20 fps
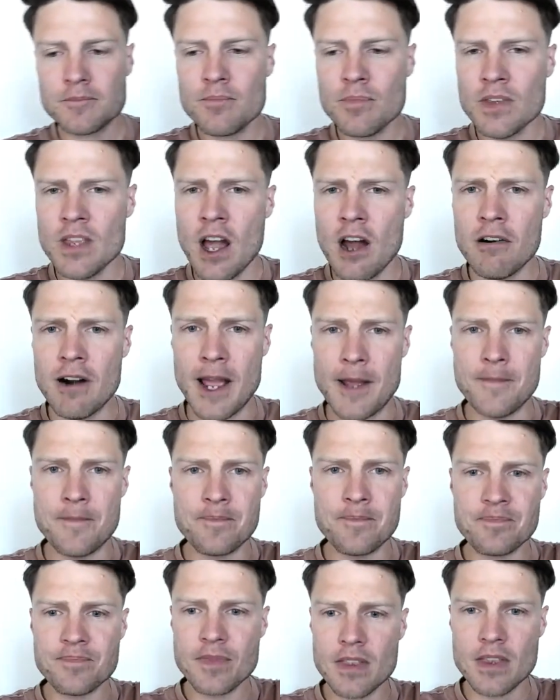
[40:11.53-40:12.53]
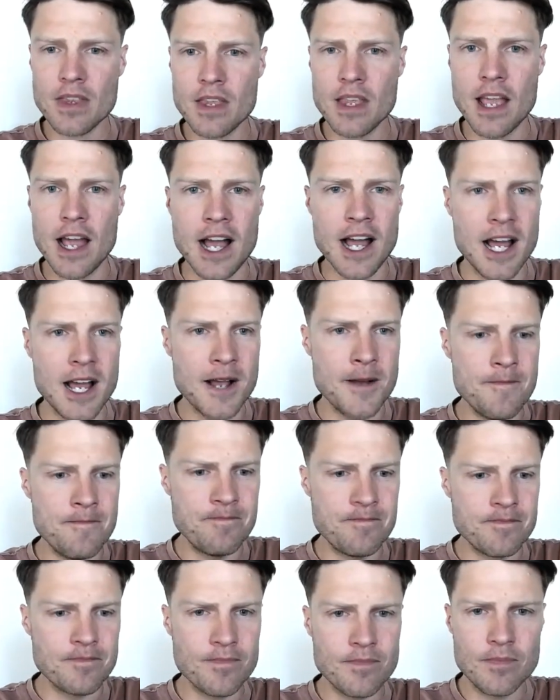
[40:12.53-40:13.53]
All right. The
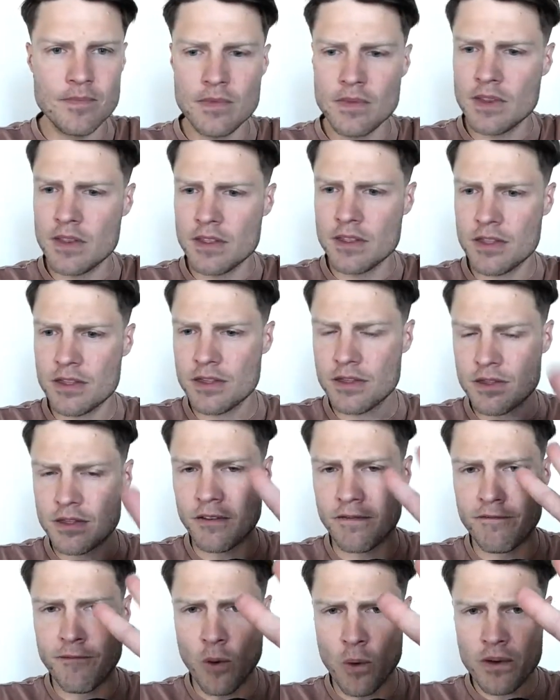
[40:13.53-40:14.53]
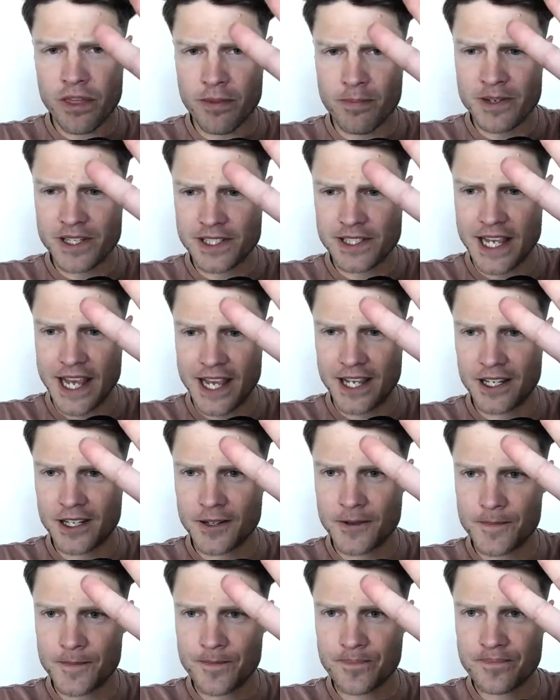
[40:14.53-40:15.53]
fourth mistake
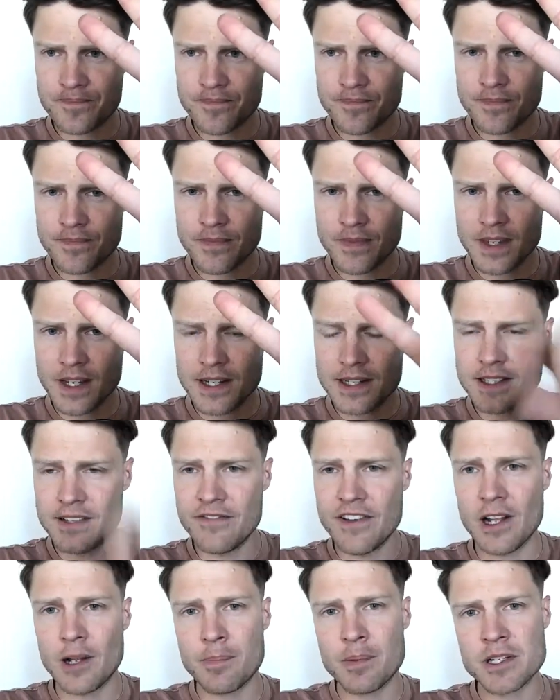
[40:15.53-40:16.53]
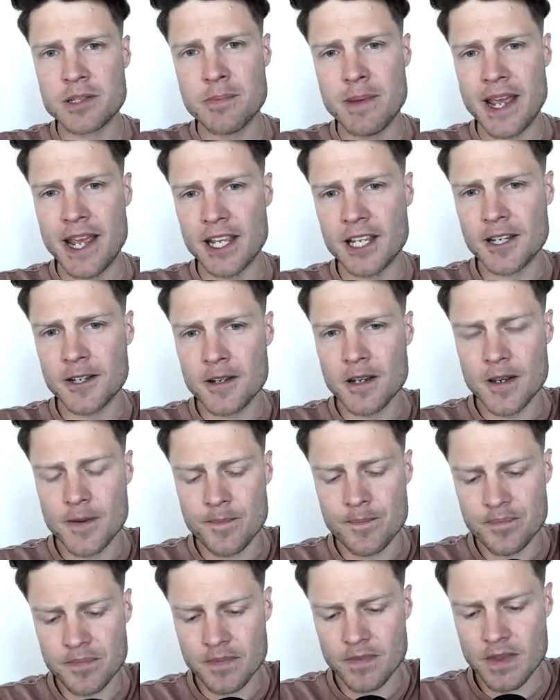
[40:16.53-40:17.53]
developers make
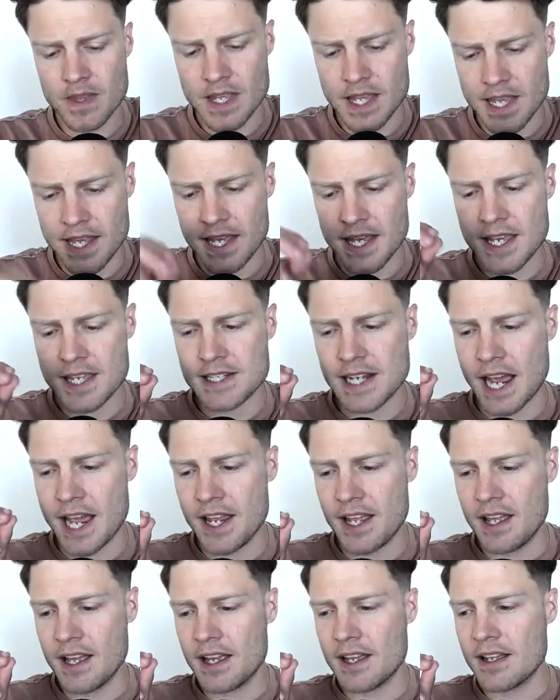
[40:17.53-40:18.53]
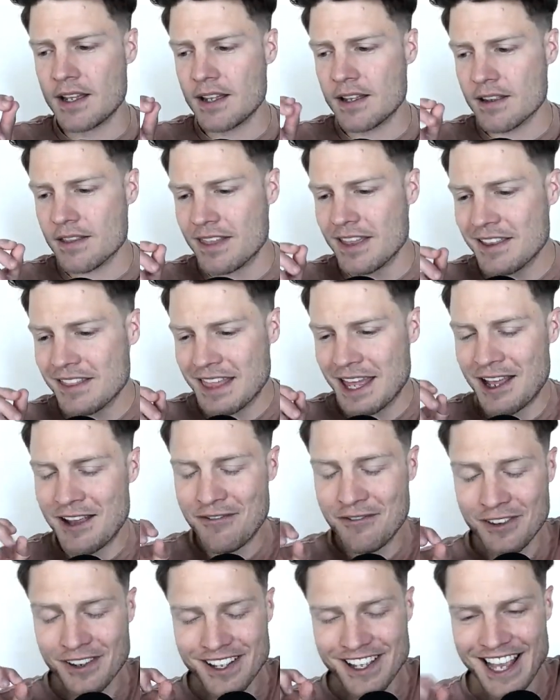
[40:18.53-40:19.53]
is I think they
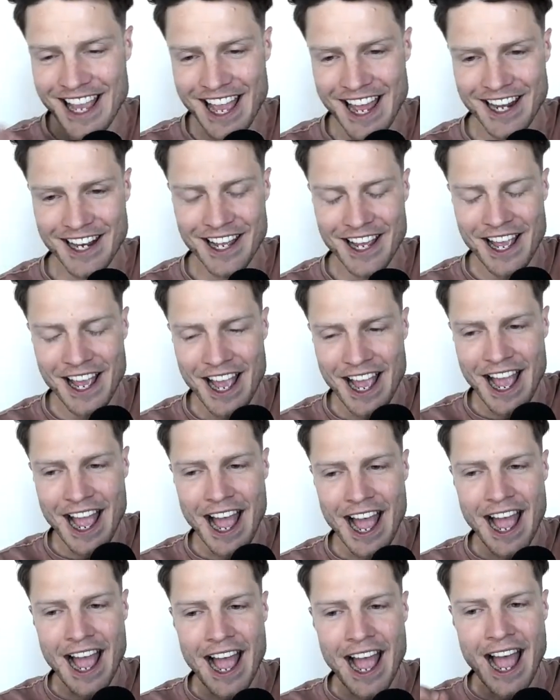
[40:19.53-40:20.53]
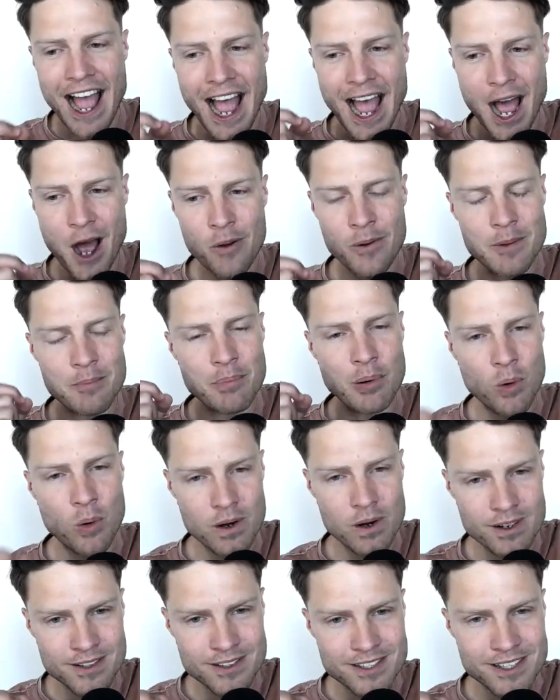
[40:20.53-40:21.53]
forget how
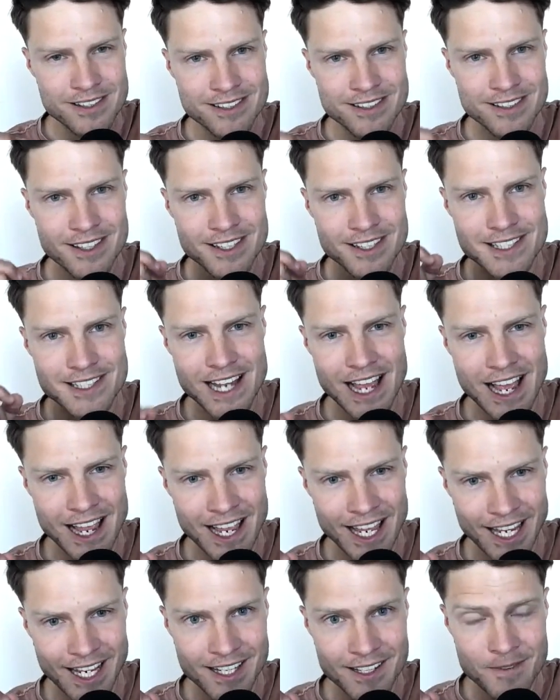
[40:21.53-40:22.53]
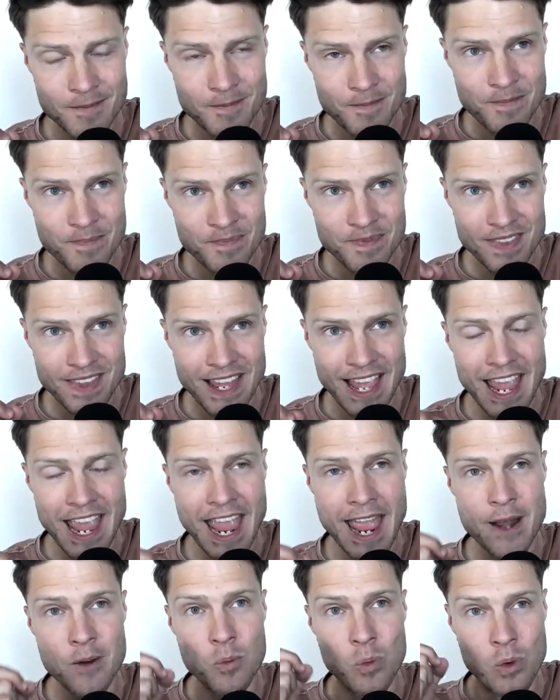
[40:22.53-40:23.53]
important design
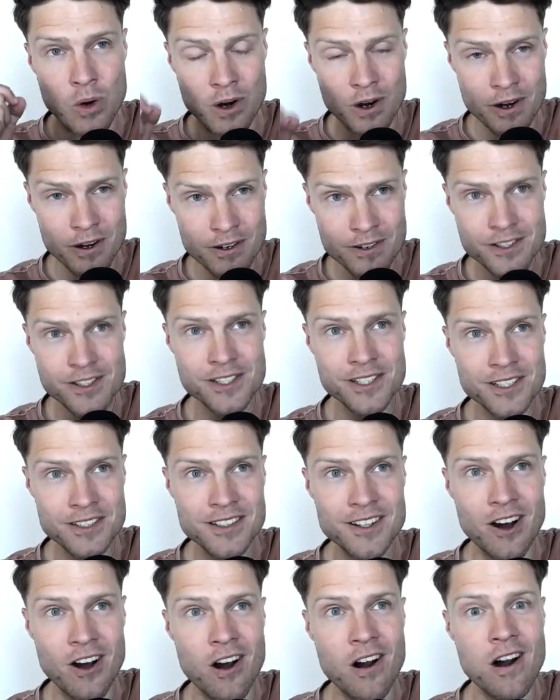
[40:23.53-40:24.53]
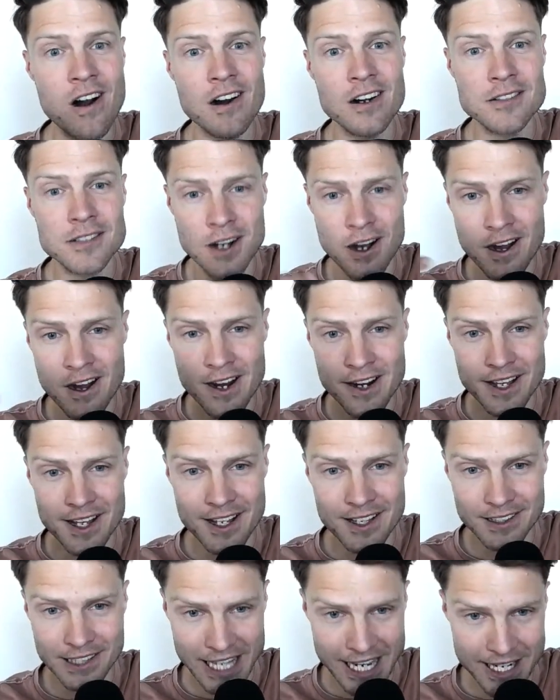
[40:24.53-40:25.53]
and words are on a
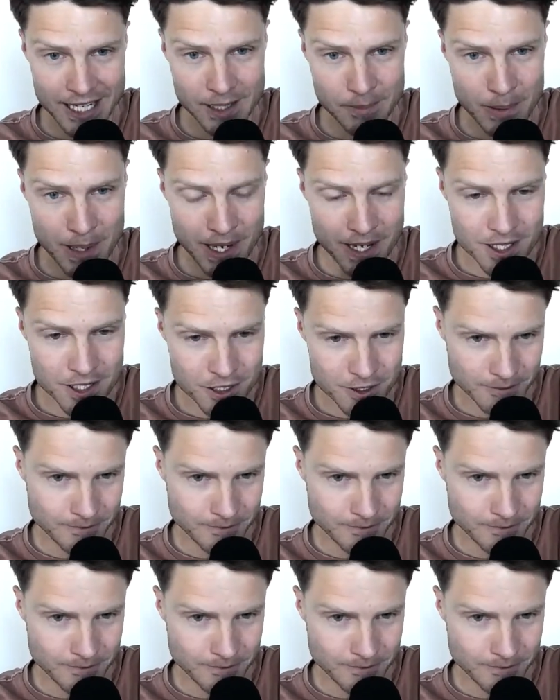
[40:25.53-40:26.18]
landing page.